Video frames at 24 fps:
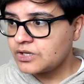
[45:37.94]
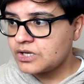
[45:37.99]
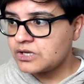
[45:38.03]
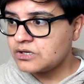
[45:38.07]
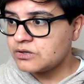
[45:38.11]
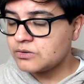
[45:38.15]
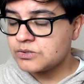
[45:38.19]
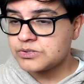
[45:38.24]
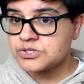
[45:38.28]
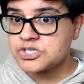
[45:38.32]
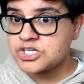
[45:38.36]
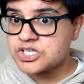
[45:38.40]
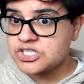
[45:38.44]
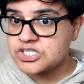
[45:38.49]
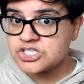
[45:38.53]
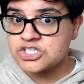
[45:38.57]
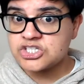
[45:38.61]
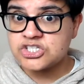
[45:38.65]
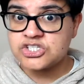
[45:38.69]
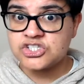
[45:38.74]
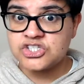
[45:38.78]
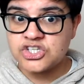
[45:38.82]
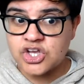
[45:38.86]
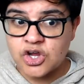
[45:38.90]
I was
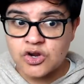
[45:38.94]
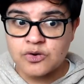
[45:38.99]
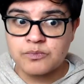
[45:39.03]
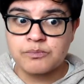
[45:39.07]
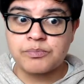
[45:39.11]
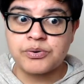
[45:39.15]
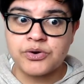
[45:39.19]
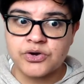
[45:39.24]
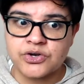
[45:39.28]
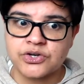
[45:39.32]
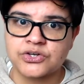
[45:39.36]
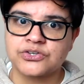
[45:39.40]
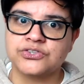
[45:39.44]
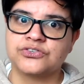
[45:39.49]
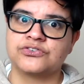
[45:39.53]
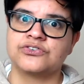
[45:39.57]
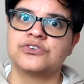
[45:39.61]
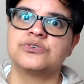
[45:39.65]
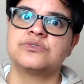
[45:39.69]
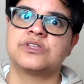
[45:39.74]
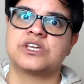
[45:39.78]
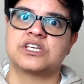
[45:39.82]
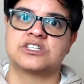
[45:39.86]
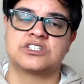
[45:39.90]
like, don't put her
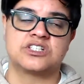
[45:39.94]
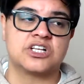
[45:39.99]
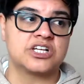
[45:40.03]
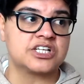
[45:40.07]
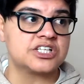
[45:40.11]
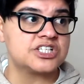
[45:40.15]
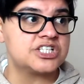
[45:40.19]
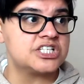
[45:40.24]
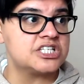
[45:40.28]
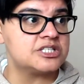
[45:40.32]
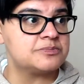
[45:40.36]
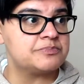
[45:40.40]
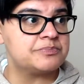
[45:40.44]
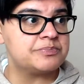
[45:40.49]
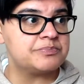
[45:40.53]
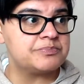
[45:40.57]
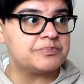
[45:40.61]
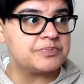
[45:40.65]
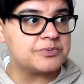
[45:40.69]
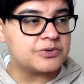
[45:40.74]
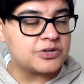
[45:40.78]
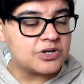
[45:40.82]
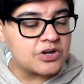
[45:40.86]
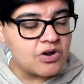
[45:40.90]
through this. Like, she's
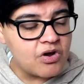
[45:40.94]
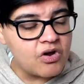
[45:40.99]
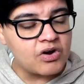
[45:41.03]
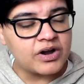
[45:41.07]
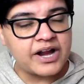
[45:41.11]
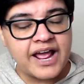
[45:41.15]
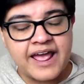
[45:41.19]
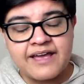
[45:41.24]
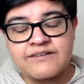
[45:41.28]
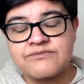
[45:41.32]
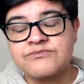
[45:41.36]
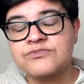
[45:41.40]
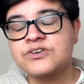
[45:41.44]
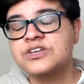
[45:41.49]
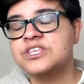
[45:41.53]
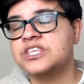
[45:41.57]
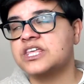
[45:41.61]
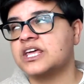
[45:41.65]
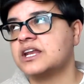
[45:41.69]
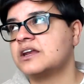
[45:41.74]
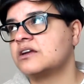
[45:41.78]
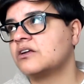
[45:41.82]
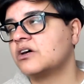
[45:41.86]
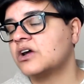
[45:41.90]
got
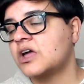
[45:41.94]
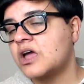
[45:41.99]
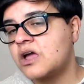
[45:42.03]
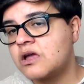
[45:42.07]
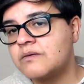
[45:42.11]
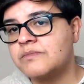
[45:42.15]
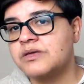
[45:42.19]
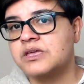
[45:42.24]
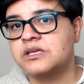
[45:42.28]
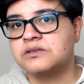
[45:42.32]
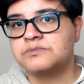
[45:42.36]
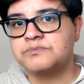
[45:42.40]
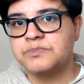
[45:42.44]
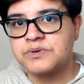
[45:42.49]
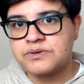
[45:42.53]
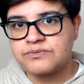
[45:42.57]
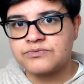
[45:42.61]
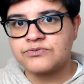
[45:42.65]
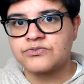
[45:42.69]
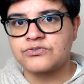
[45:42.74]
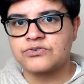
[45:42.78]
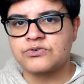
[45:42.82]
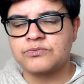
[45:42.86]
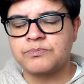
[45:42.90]
everything Naomi has been
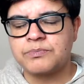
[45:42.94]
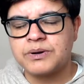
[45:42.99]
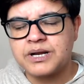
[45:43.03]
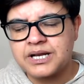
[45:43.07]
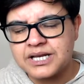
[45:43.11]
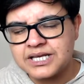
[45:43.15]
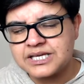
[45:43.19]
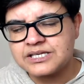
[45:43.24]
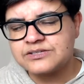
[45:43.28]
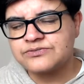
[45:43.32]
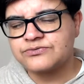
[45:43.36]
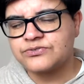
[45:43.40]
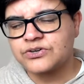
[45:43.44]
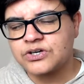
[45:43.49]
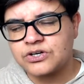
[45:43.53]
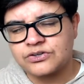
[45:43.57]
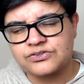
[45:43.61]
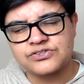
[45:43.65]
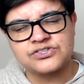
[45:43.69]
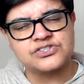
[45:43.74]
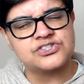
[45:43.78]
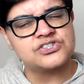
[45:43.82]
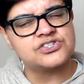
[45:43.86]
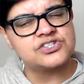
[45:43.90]
through. Please, for
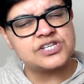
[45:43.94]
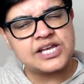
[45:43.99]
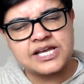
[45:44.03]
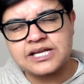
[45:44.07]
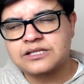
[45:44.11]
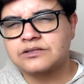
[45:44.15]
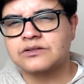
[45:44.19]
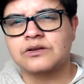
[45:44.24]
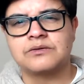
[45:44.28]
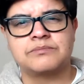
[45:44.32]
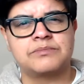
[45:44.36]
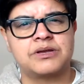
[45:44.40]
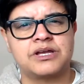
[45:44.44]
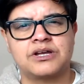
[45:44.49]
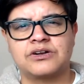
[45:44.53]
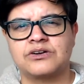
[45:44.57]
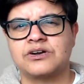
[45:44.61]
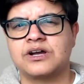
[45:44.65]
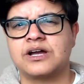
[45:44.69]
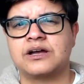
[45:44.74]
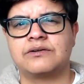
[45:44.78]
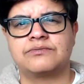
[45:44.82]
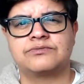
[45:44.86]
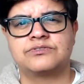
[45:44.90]
God's sake, don't make her
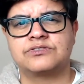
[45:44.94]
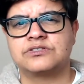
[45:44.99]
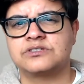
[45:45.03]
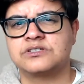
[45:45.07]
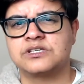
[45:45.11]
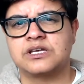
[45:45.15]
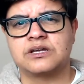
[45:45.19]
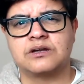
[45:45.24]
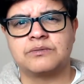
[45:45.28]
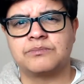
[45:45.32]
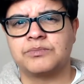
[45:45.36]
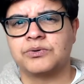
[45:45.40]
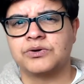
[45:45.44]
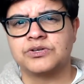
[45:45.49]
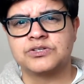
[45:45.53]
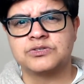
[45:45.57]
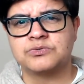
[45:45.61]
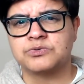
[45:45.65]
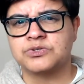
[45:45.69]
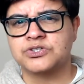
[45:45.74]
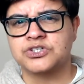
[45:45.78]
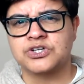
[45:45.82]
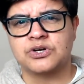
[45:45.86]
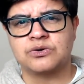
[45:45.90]
have to say goodbye
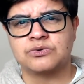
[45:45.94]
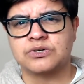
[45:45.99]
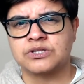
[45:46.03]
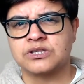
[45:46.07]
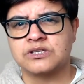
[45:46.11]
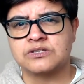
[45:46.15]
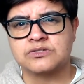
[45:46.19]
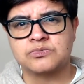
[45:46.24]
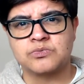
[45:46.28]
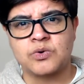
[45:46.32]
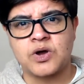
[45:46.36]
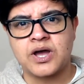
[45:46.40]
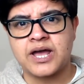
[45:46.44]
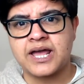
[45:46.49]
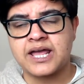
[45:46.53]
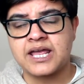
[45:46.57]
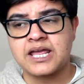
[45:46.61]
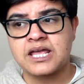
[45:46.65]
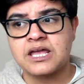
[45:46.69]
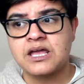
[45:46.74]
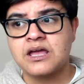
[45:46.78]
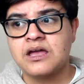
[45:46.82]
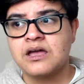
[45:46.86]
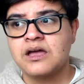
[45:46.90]
to her child in this
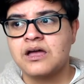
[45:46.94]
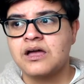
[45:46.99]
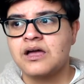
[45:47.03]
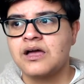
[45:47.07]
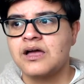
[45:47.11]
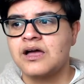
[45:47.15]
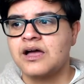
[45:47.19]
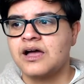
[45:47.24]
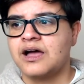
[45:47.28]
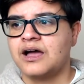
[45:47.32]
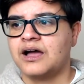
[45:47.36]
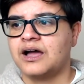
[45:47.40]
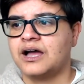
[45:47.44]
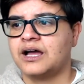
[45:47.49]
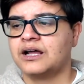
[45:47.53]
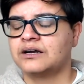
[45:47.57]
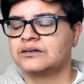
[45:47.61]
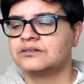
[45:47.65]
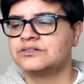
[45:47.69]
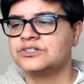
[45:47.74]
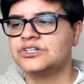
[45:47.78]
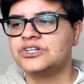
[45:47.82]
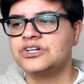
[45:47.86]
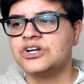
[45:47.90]
way.
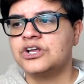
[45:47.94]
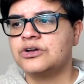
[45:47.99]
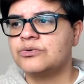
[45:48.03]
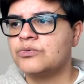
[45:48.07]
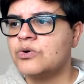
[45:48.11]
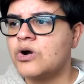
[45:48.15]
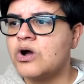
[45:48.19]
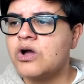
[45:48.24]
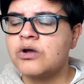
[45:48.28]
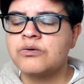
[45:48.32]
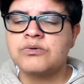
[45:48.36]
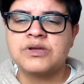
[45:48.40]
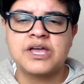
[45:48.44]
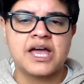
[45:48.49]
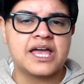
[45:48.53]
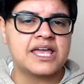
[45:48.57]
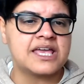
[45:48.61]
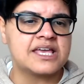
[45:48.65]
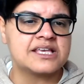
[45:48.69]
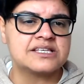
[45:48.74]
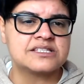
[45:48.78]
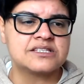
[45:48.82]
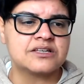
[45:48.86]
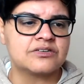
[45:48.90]
And, you know, okay,
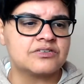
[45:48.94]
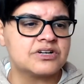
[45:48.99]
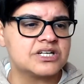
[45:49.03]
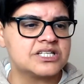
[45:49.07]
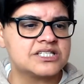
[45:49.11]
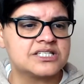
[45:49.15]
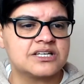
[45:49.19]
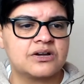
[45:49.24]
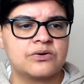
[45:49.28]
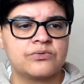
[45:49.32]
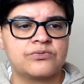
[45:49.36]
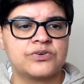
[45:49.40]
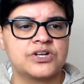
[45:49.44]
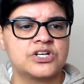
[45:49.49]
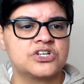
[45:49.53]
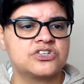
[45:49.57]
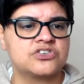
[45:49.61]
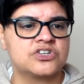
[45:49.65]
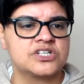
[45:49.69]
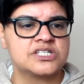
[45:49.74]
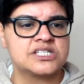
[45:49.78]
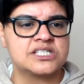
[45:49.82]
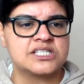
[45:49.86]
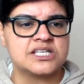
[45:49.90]
is there any
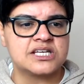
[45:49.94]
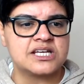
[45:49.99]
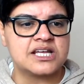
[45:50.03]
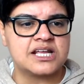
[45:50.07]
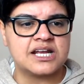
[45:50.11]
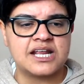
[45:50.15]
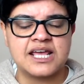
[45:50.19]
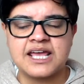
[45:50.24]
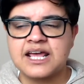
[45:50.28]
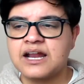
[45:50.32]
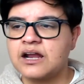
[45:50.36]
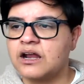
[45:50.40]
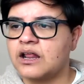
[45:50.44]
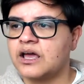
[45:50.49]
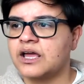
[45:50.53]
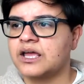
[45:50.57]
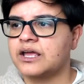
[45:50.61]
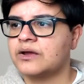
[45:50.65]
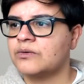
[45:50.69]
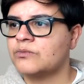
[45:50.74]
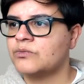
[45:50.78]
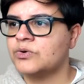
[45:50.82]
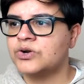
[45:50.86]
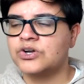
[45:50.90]
self-interest in it?
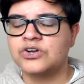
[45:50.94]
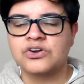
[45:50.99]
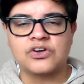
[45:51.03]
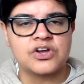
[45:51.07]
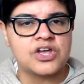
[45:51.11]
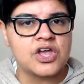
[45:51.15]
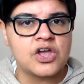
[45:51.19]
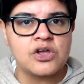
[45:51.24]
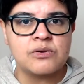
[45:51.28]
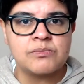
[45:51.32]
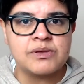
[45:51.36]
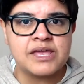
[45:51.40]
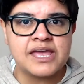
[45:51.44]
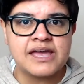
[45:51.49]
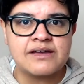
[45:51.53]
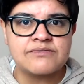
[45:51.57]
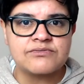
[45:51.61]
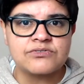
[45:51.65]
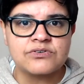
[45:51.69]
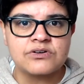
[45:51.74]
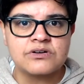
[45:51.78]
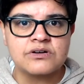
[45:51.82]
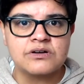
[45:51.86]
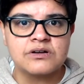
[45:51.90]
Like, would Naomi
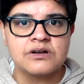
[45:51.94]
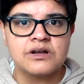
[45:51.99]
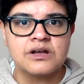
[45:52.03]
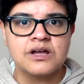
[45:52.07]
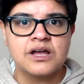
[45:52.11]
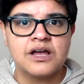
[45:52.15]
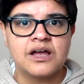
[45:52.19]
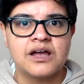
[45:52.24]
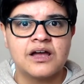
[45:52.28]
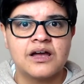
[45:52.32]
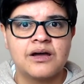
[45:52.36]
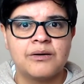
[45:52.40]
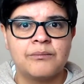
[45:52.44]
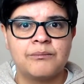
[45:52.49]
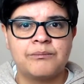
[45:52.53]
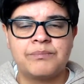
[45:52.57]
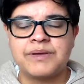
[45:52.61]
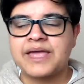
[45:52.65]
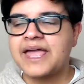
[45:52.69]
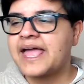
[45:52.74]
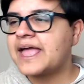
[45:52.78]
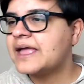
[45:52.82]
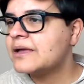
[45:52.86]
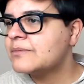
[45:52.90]
ever
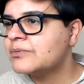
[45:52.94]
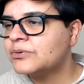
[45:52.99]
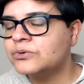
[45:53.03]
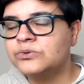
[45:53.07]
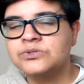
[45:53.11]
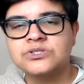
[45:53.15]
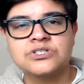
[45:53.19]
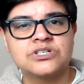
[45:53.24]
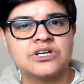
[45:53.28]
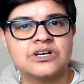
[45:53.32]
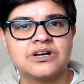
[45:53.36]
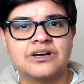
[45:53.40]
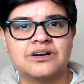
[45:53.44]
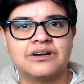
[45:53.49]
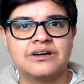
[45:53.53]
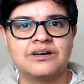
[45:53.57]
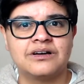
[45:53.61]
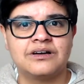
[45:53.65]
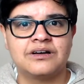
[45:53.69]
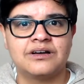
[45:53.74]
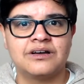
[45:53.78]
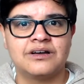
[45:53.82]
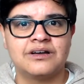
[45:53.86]
be able to